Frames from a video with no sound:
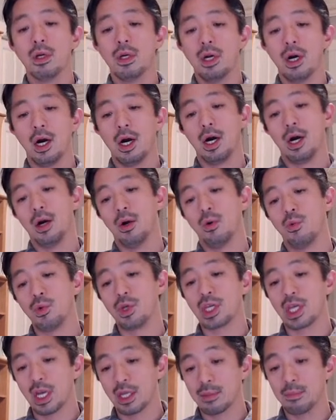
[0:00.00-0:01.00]
uh, we
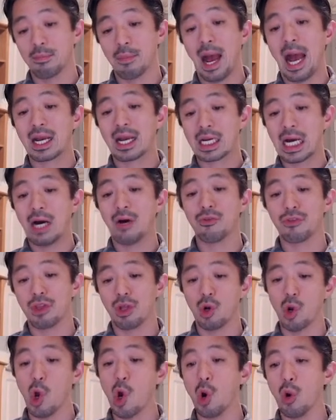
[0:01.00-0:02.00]
can back out the
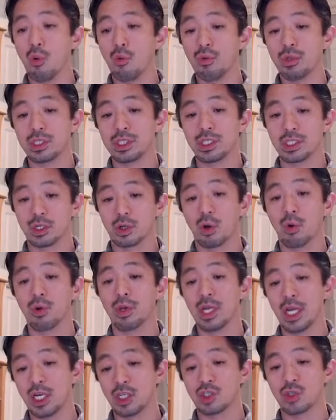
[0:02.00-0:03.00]
rho, which is the
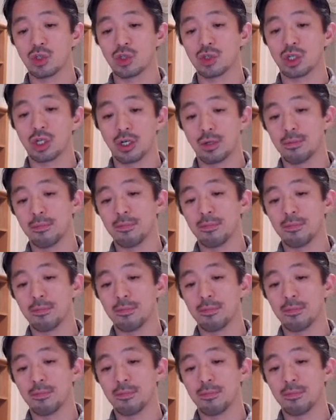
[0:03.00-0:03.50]
correlation term.